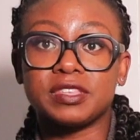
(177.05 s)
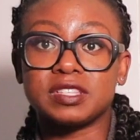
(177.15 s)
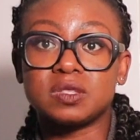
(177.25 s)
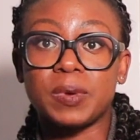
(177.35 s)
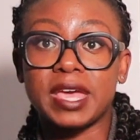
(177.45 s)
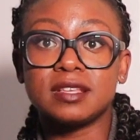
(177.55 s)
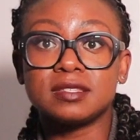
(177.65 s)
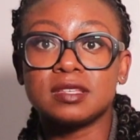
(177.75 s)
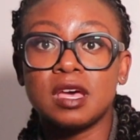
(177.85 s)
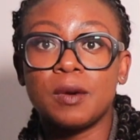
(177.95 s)
this
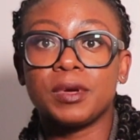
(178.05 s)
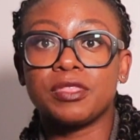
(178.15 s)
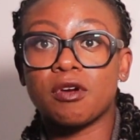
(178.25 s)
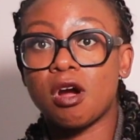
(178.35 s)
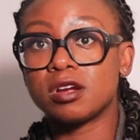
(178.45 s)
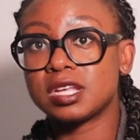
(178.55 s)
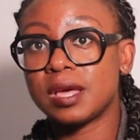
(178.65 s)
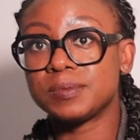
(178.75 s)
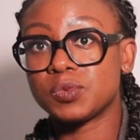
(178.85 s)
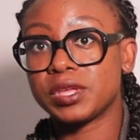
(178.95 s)
space, but there are
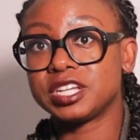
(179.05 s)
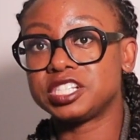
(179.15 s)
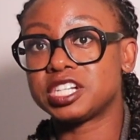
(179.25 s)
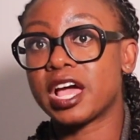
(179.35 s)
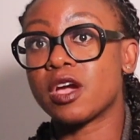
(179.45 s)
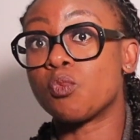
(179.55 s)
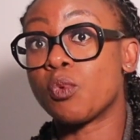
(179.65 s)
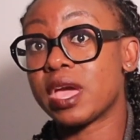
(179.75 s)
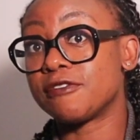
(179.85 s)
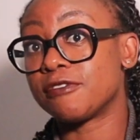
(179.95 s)
times where they shy
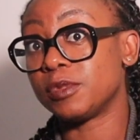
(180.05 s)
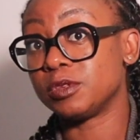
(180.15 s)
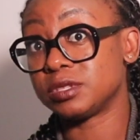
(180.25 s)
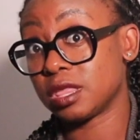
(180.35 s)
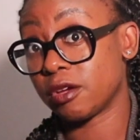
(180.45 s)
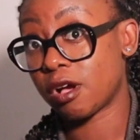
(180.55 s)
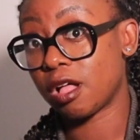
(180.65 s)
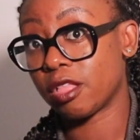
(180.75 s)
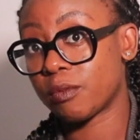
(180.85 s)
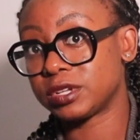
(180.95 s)
away from using their
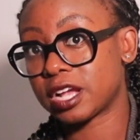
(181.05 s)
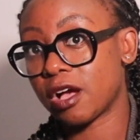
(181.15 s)
color, which I